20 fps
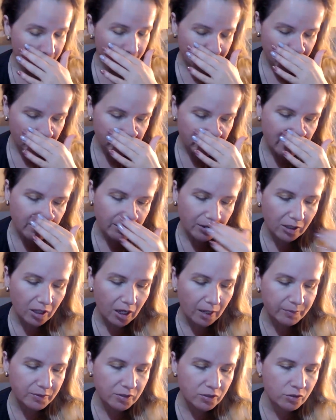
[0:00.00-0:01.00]
Some
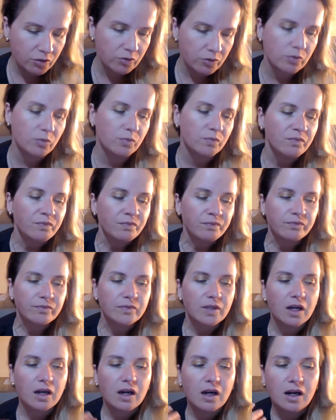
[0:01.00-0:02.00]
people opt to
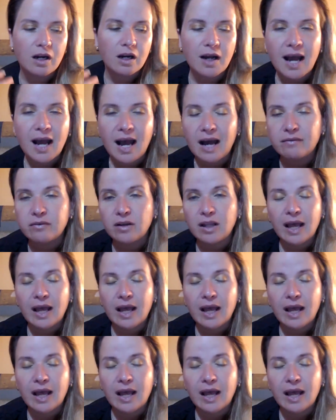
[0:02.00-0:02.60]
have